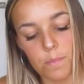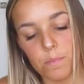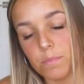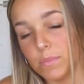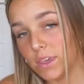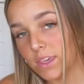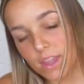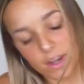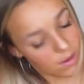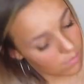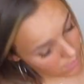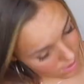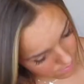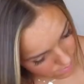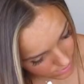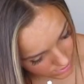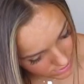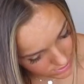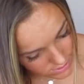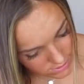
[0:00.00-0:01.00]
me getting my
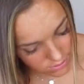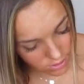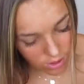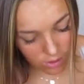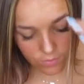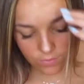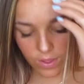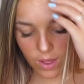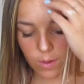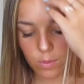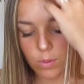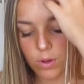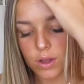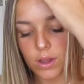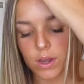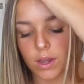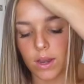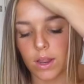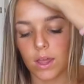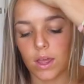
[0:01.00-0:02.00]
braces off. That
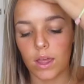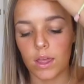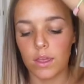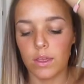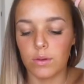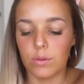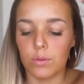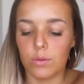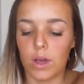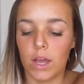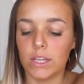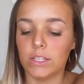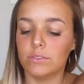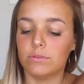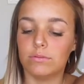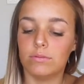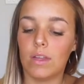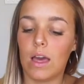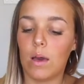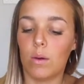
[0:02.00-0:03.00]
one I
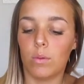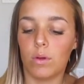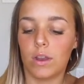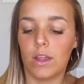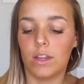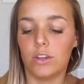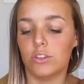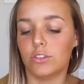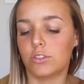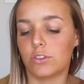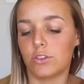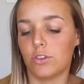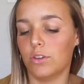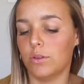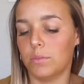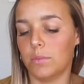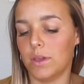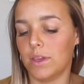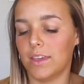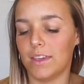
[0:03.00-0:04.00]
just
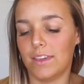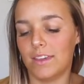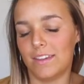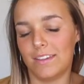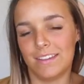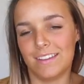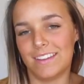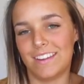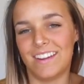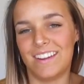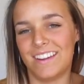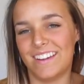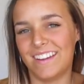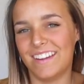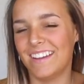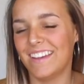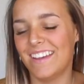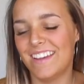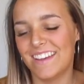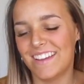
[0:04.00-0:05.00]
couldn't make it
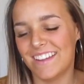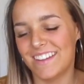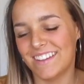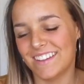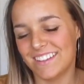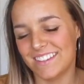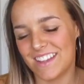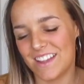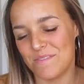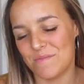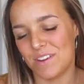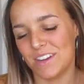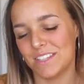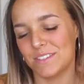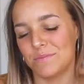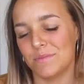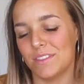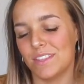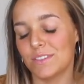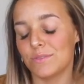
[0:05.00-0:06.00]
10
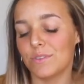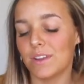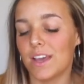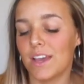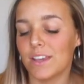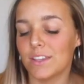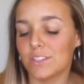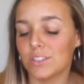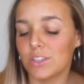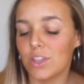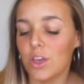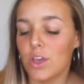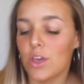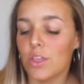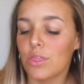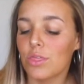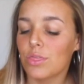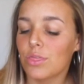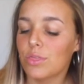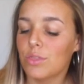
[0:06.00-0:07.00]
minutes. But this one has
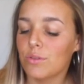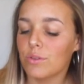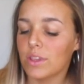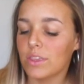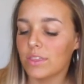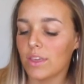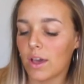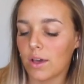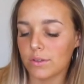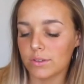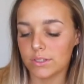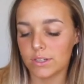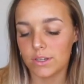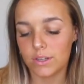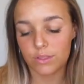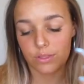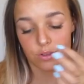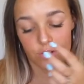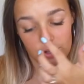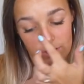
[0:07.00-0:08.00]

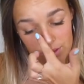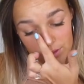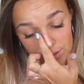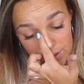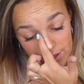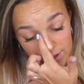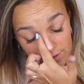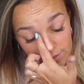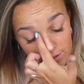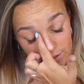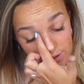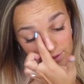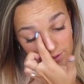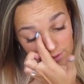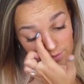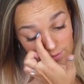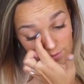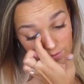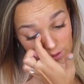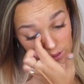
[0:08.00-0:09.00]
3,033
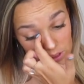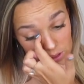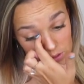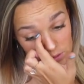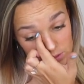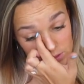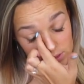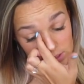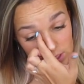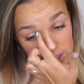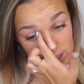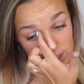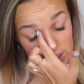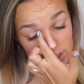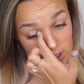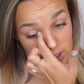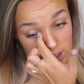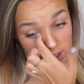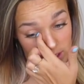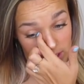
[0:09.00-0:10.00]
views.
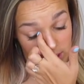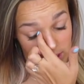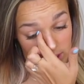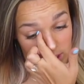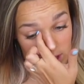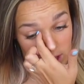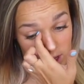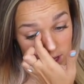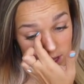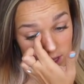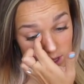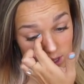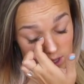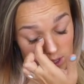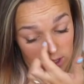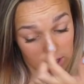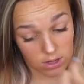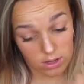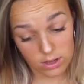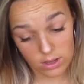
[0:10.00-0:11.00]

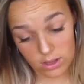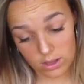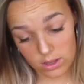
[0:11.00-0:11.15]
And